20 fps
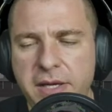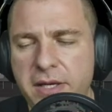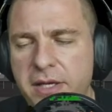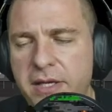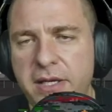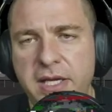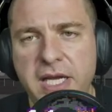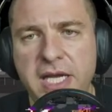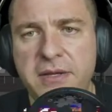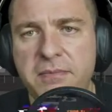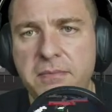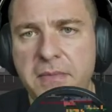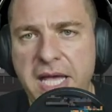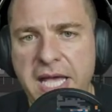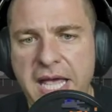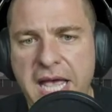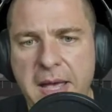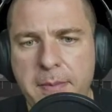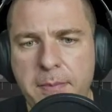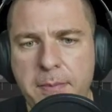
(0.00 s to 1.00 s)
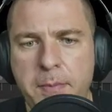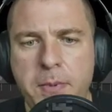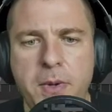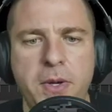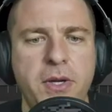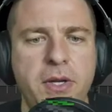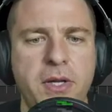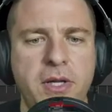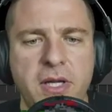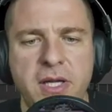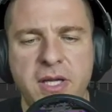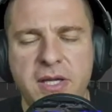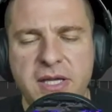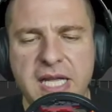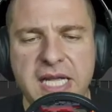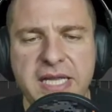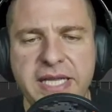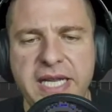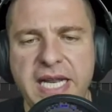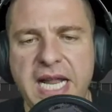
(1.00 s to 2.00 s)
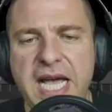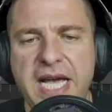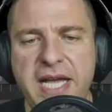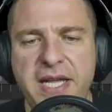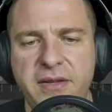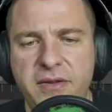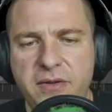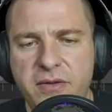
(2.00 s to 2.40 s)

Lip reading: it may happen that light